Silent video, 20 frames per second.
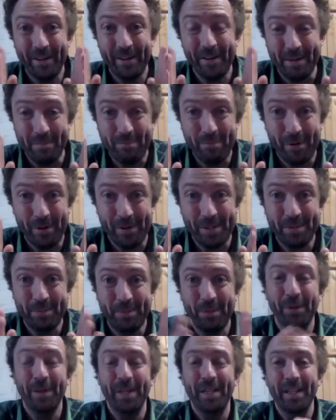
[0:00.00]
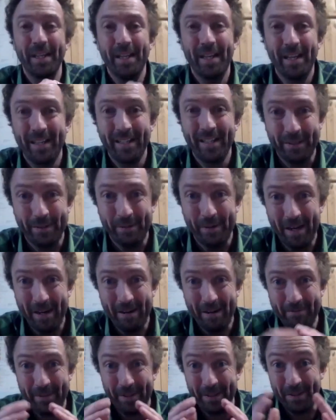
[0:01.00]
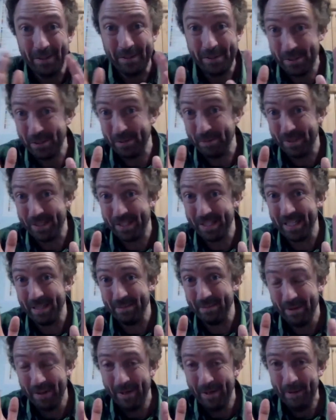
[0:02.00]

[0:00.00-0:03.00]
tight price point, you'll have, the super cheap,